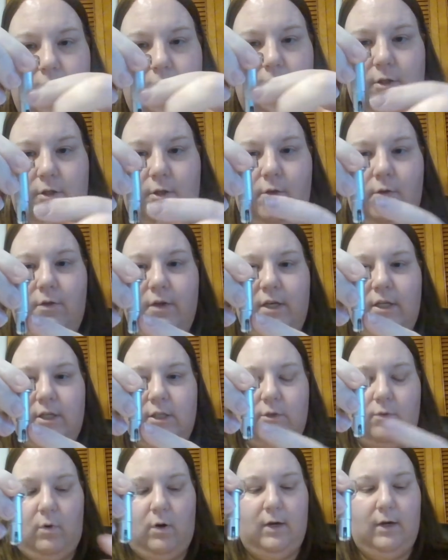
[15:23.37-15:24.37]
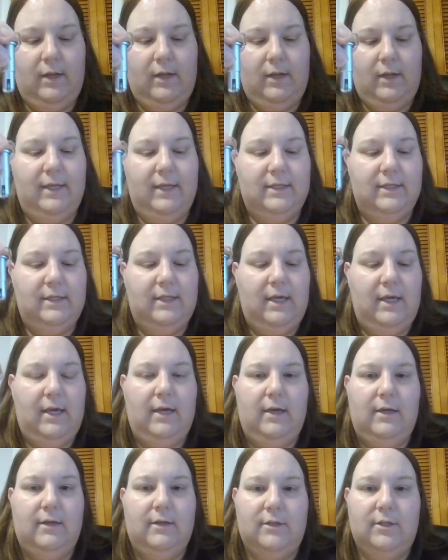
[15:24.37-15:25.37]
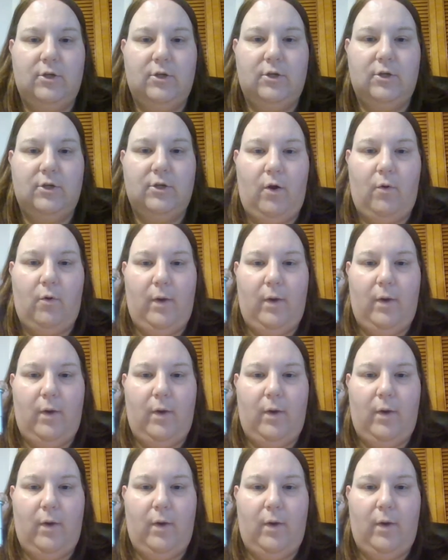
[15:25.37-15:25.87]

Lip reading: So this one is the scoring